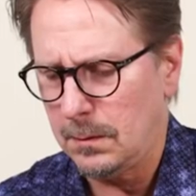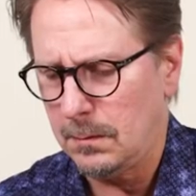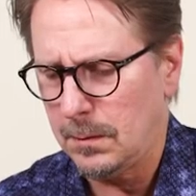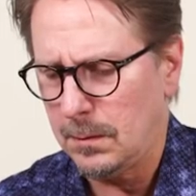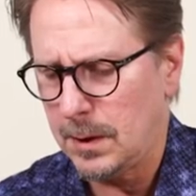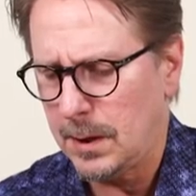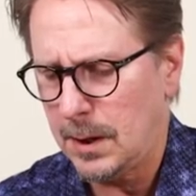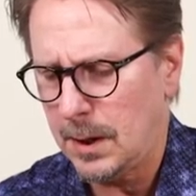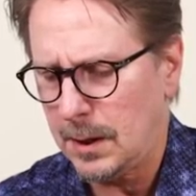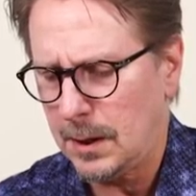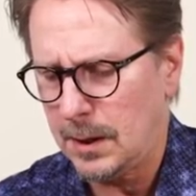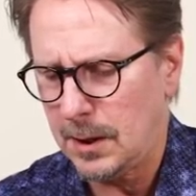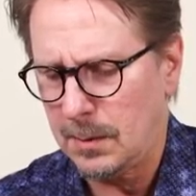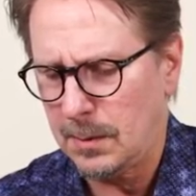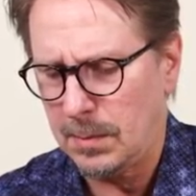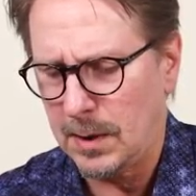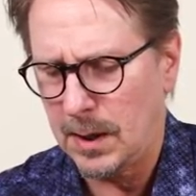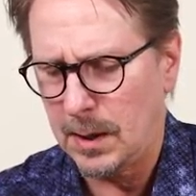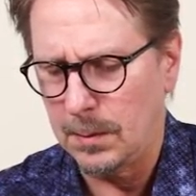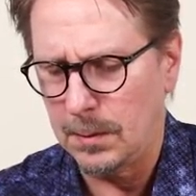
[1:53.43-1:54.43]
We're not going to
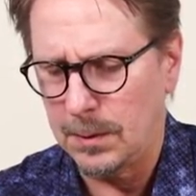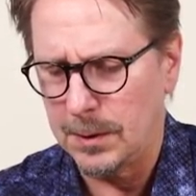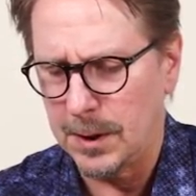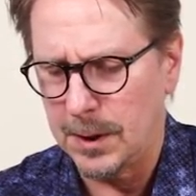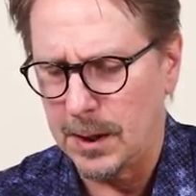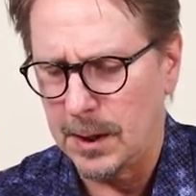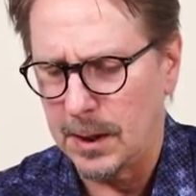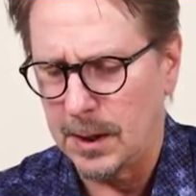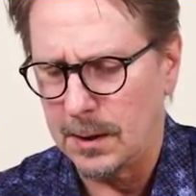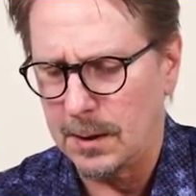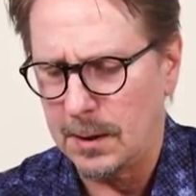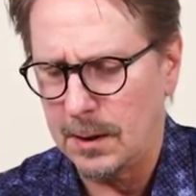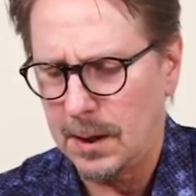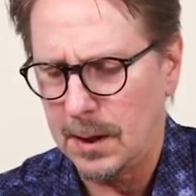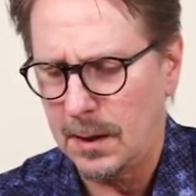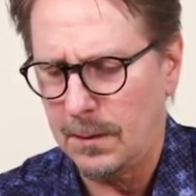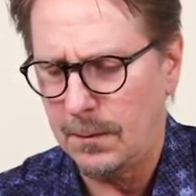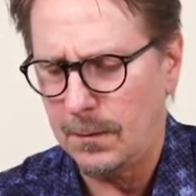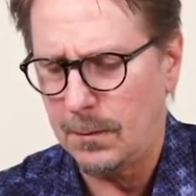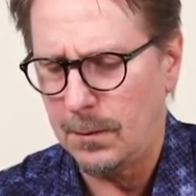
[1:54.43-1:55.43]
be able to get
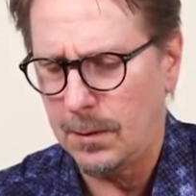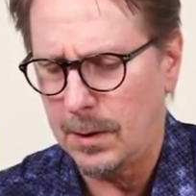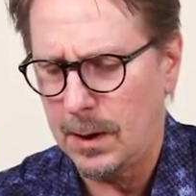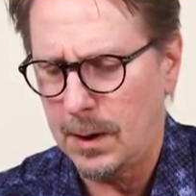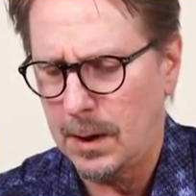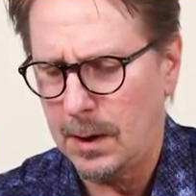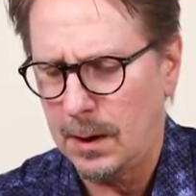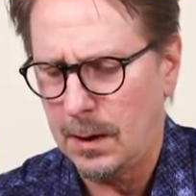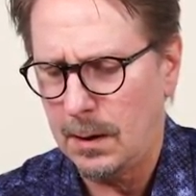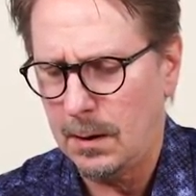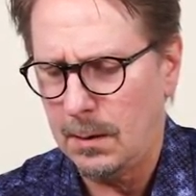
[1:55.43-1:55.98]
every